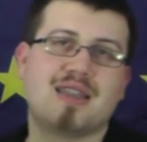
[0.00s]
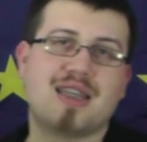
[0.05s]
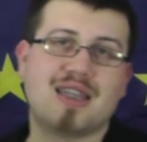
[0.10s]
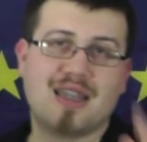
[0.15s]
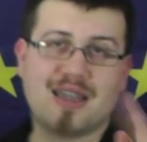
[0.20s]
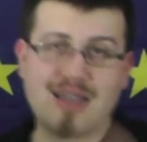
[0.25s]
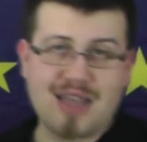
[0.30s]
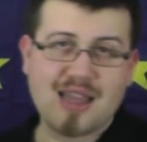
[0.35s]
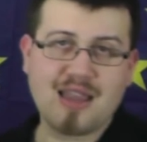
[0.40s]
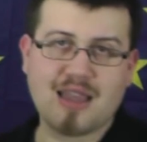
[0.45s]
And
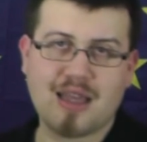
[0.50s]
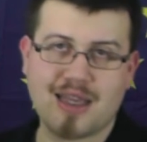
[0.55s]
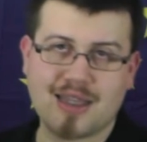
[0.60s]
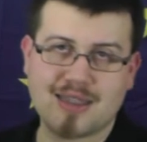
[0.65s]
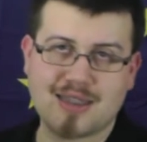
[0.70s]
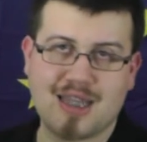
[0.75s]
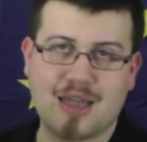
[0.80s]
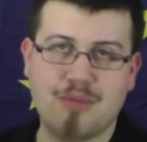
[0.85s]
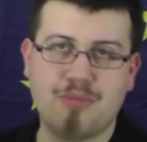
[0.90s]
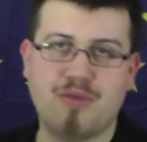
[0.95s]
another
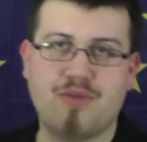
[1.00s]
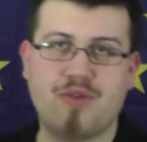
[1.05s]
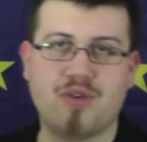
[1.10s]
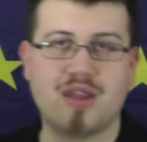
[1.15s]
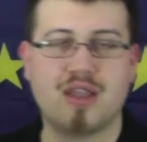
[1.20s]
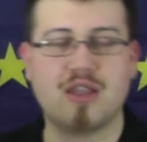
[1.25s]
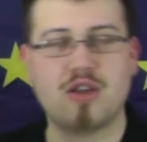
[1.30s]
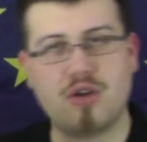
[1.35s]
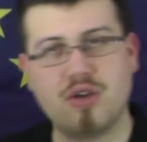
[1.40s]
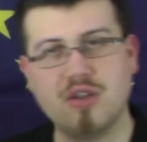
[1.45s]
example for
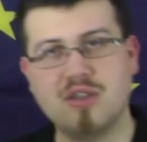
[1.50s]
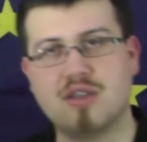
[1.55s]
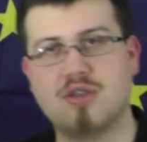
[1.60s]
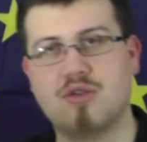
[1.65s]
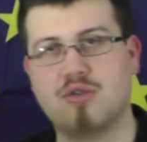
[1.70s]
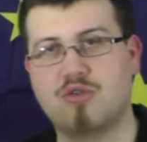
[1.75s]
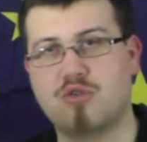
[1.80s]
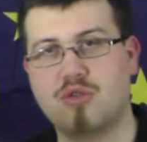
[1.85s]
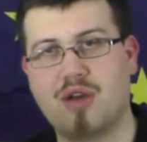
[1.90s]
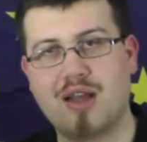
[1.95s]
that
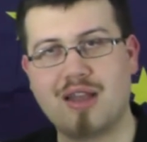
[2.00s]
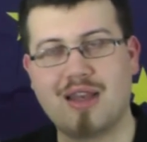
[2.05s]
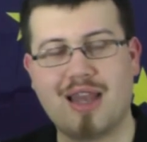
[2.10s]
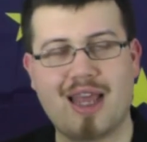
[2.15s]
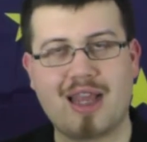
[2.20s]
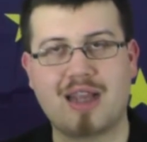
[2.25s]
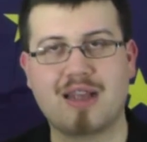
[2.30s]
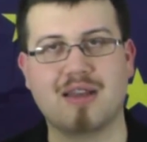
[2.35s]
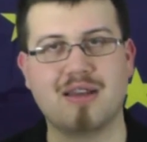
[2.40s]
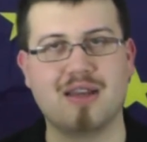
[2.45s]
also, to
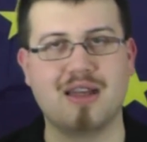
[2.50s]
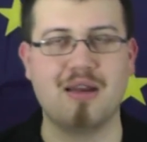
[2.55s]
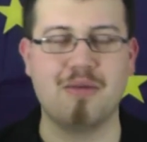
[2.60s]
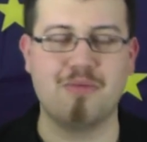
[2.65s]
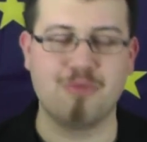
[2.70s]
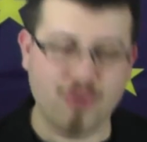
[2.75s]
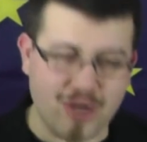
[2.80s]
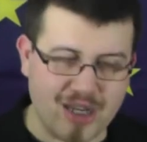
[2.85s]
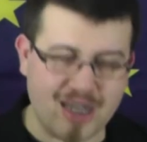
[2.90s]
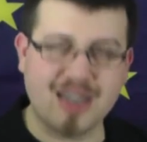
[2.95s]
like
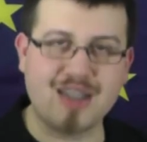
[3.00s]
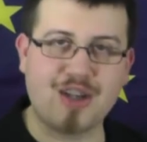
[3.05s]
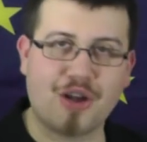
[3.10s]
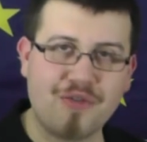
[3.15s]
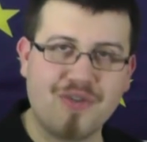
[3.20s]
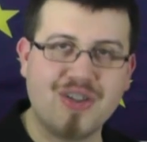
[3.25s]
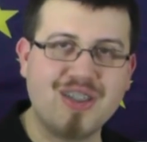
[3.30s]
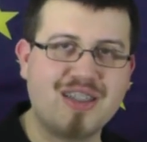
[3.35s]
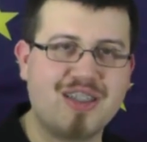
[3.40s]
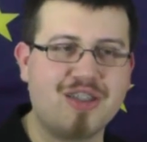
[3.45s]
really
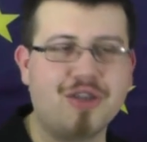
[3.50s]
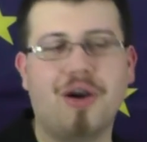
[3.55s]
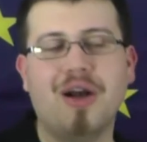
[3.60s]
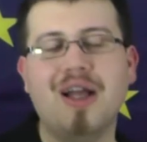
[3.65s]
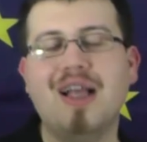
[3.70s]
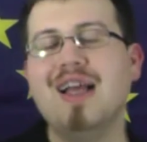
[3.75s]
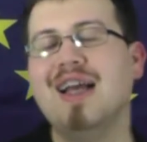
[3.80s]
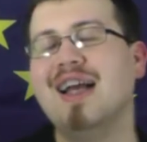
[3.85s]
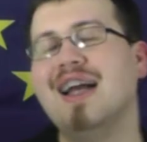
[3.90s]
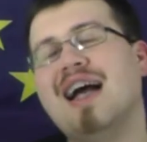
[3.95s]
convince you,
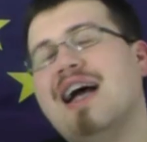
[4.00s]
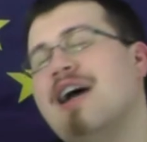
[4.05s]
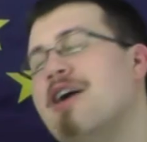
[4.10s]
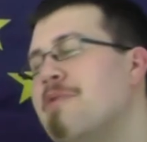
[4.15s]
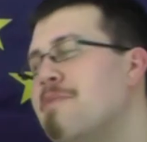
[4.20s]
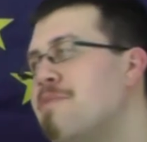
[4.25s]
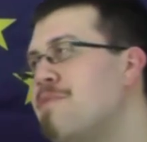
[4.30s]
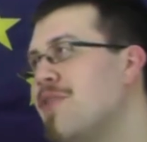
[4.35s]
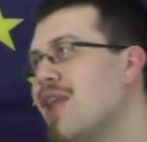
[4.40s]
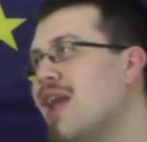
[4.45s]

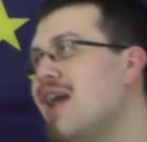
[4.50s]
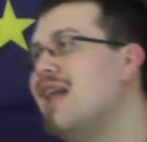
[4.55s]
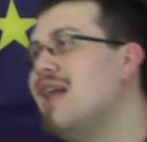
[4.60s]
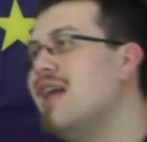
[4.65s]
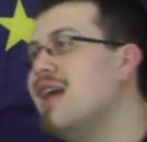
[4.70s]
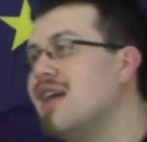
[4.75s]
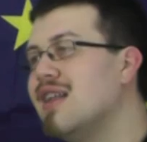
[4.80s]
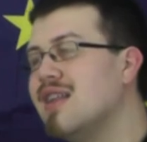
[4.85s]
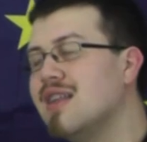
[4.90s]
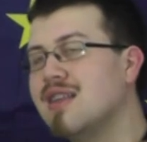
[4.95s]

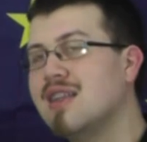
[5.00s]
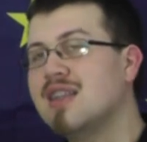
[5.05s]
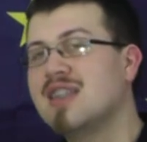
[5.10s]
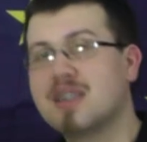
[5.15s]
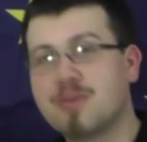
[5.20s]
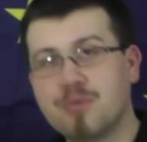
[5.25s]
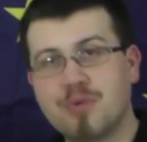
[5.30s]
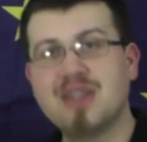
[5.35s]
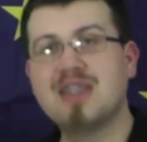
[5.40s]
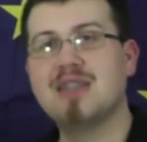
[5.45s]
the
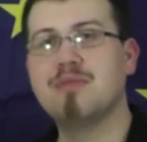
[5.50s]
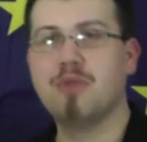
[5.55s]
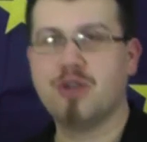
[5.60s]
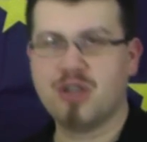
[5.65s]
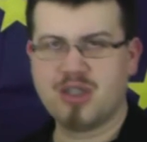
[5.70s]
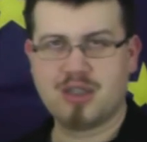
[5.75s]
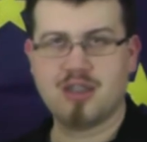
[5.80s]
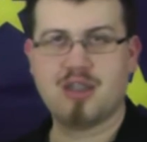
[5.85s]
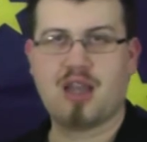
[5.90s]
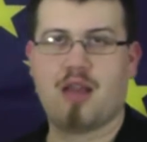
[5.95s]
Swiss
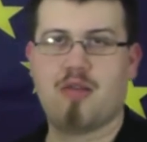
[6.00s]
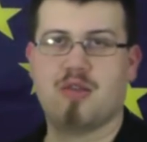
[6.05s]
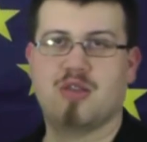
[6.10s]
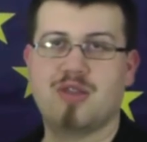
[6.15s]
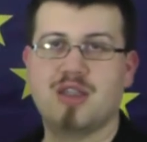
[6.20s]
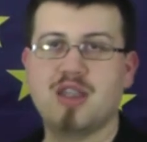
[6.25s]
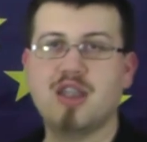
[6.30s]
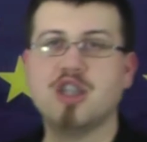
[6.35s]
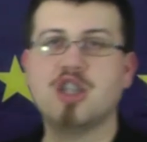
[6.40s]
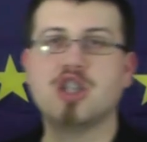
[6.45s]
mercenaries,
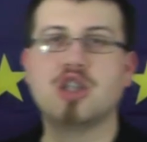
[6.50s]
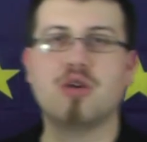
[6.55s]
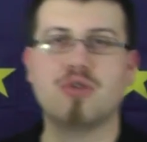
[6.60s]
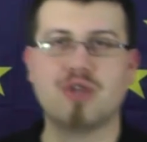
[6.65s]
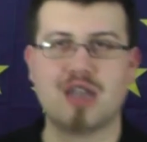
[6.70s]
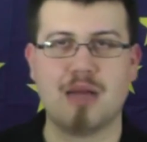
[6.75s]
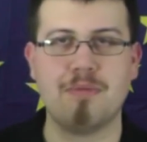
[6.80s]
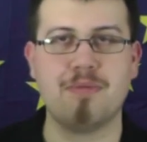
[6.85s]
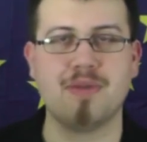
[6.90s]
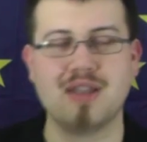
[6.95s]
when they showed
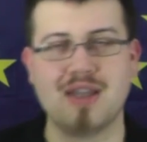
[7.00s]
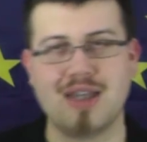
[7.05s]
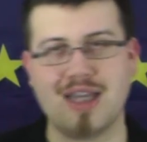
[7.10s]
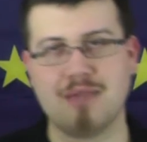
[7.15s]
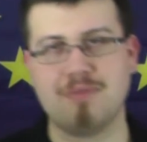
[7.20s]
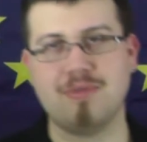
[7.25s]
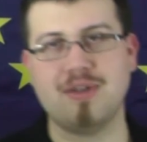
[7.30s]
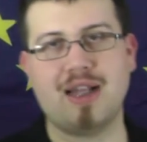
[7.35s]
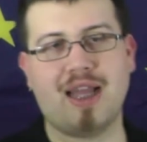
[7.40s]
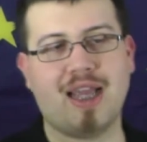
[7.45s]
up in the
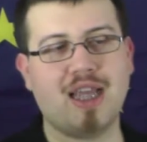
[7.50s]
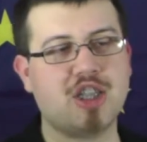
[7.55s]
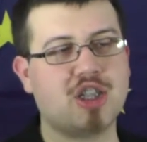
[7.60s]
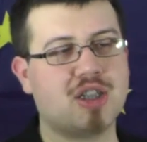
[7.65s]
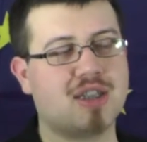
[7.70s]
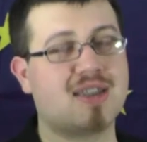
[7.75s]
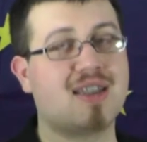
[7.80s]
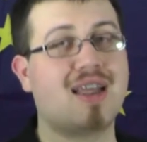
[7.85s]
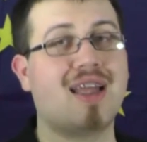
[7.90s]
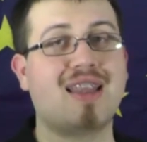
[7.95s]
late Middle
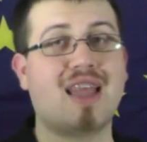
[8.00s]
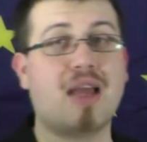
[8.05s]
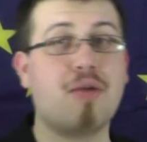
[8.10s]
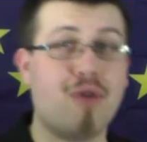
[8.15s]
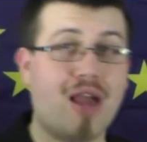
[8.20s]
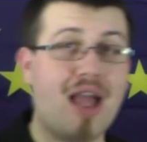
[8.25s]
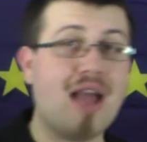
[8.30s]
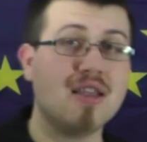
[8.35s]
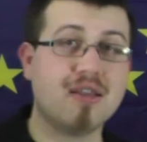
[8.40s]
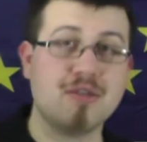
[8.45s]
Ages and they
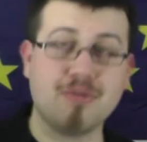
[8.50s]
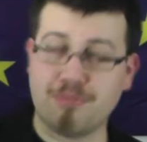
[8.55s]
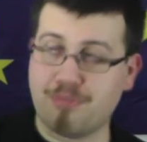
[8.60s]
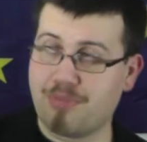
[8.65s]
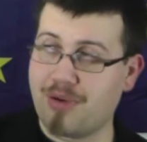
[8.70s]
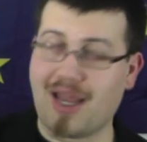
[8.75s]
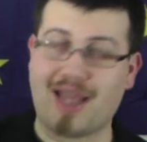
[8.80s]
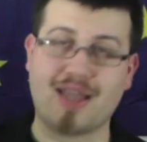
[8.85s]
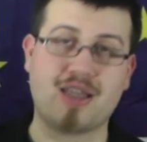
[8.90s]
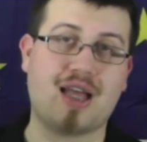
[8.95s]
were
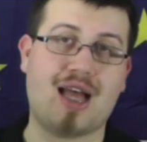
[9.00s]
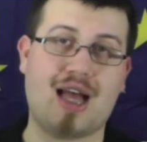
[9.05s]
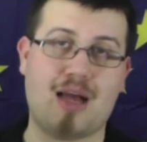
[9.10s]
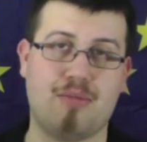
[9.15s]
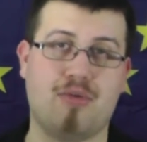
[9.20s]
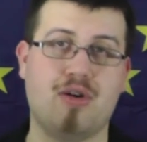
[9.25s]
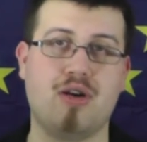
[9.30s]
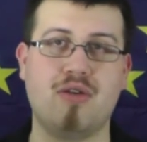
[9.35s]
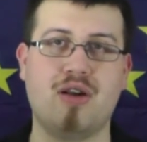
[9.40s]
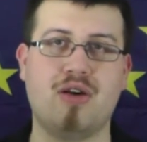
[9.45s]
plate
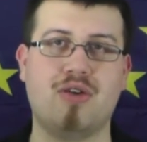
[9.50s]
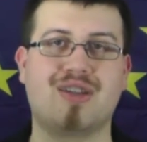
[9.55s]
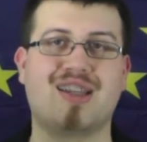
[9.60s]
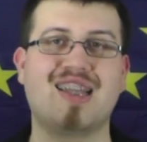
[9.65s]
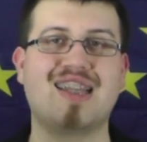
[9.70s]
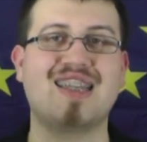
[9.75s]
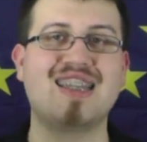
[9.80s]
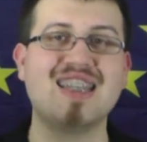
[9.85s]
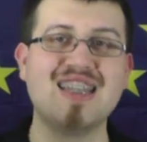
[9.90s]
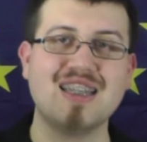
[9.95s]
armor around,
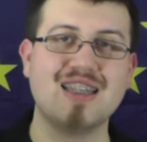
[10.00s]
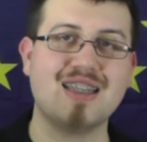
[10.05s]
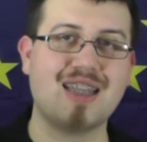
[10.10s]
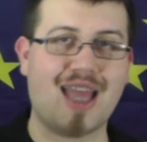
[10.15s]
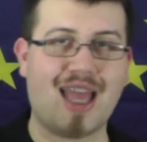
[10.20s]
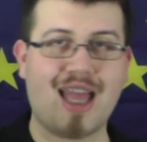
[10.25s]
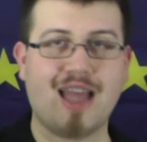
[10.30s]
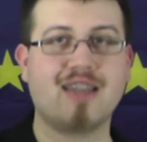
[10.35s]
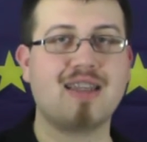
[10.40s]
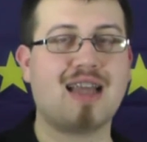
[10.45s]
they didn't
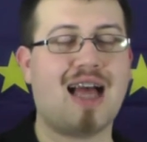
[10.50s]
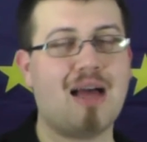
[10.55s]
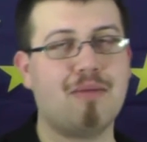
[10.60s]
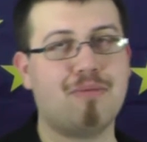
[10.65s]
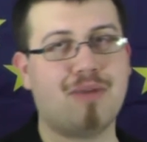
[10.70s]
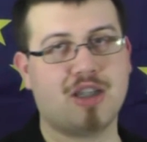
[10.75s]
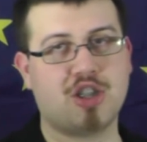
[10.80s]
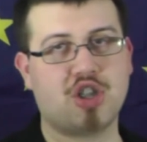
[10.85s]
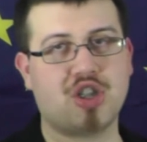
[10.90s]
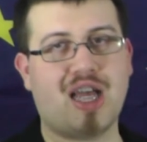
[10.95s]
had
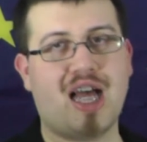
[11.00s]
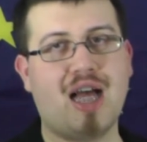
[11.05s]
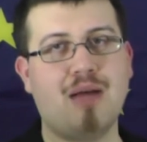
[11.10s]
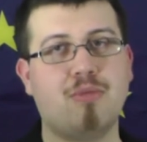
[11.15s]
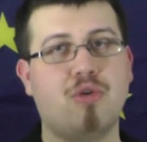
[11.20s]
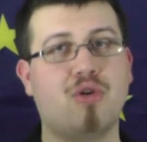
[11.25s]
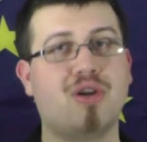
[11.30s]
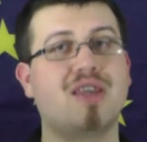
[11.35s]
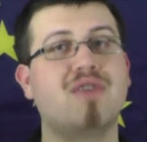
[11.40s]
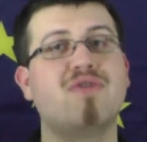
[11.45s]
much
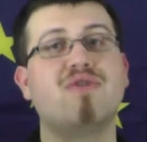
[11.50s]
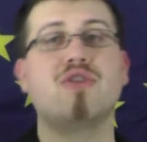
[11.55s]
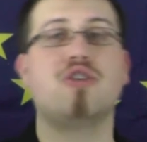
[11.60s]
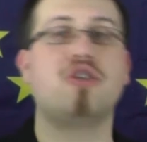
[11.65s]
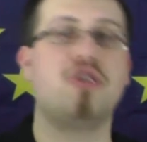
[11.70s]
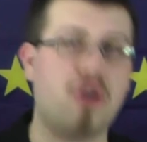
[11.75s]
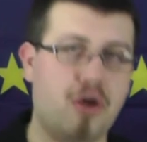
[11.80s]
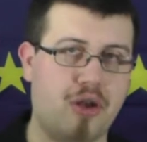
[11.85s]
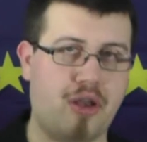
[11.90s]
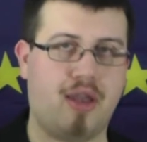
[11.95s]
armor,
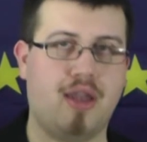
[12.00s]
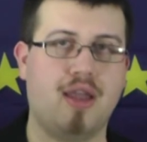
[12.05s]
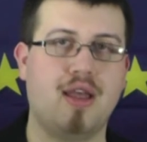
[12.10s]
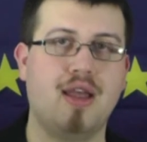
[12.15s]
even none.